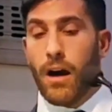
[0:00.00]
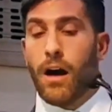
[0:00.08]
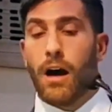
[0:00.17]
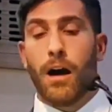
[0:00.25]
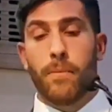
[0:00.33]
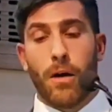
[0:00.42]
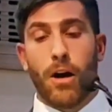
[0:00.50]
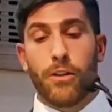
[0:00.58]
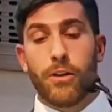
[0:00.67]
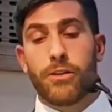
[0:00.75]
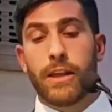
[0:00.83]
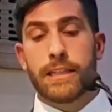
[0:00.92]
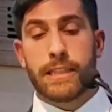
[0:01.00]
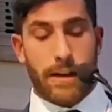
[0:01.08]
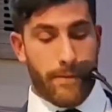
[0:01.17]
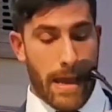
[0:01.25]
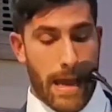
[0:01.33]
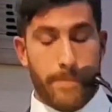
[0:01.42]
Um, other things that
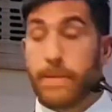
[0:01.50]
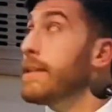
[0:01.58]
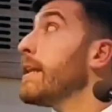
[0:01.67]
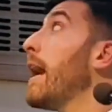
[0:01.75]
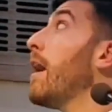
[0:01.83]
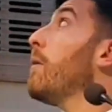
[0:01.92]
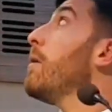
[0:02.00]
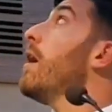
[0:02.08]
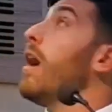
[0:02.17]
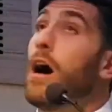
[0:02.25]
have happened now,